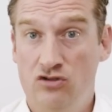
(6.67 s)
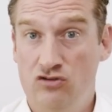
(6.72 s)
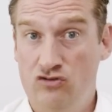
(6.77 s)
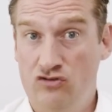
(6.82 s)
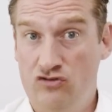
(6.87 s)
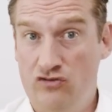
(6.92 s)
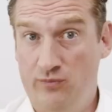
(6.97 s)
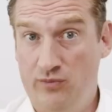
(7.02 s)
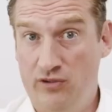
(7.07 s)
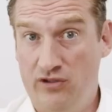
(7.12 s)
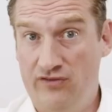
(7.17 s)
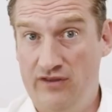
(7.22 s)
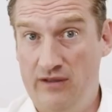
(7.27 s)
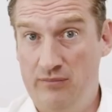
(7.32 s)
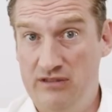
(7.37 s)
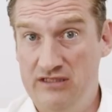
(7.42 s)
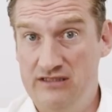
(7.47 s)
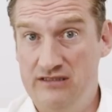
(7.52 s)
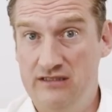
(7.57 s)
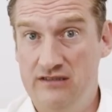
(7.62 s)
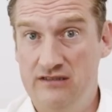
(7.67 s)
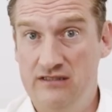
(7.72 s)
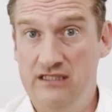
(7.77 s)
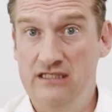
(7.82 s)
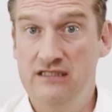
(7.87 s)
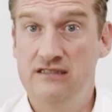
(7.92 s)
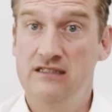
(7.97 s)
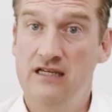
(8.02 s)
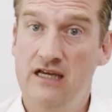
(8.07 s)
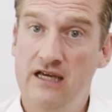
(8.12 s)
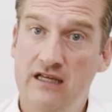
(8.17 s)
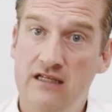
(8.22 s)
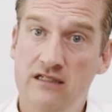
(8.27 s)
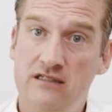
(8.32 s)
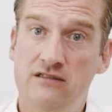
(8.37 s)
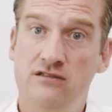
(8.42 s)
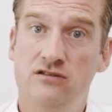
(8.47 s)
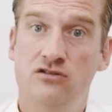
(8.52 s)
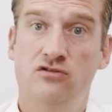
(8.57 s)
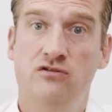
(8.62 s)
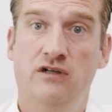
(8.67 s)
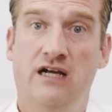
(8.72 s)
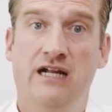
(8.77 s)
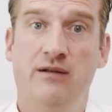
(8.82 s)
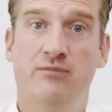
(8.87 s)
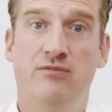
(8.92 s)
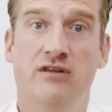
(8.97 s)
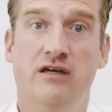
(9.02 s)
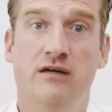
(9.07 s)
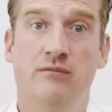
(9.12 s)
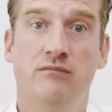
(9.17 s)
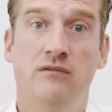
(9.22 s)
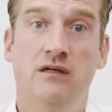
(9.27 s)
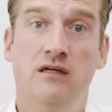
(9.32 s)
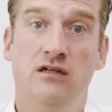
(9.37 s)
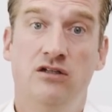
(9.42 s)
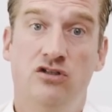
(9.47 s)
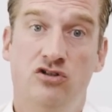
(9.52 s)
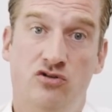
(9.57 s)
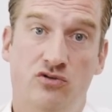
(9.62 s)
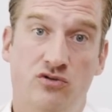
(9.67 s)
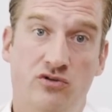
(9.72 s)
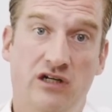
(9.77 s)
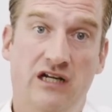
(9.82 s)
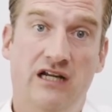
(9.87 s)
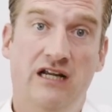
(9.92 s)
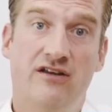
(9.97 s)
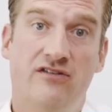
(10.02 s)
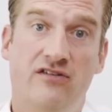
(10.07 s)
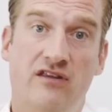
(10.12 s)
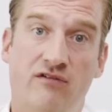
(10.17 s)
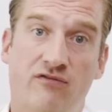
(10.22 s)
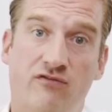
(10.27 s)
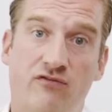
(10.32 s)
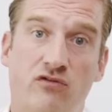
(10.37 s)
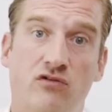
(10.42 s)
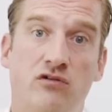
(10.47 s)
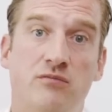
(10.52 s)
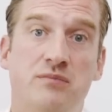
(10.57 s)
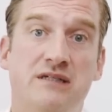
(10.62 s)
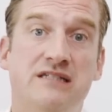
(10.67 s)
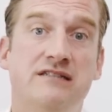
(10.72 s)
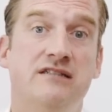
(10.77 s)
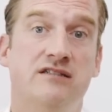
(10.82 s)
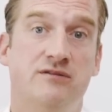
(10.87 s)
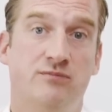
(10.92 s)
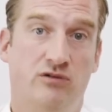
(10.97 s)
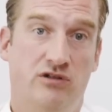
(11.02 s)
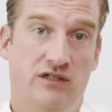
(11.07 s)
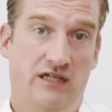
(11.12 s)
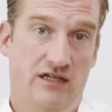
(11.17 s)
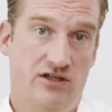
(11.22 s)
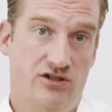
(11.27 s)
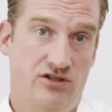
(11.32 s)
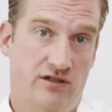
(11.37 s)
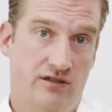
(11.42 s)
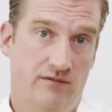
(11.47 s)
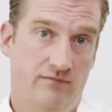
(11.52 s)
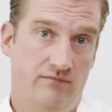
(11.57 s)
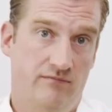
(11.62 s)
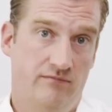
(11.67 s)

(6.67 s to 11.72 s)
to support their business needs and to help them to realize their full business potential.